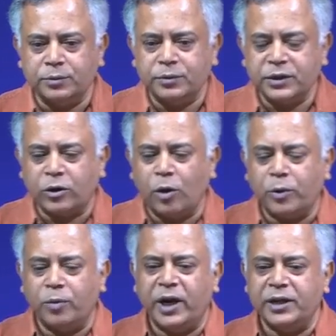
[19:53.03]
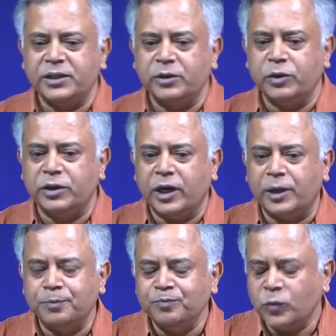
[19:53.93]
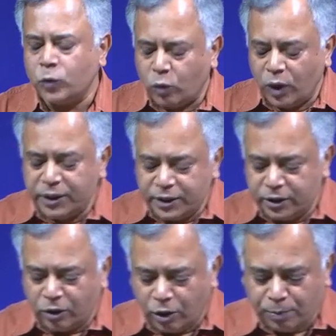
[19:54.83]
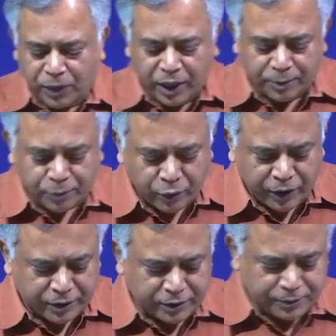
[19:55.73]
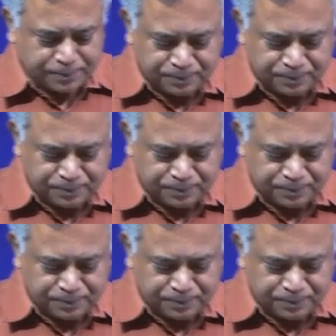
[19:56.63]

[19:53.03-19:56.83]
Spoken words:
say compromising with the quality of my product.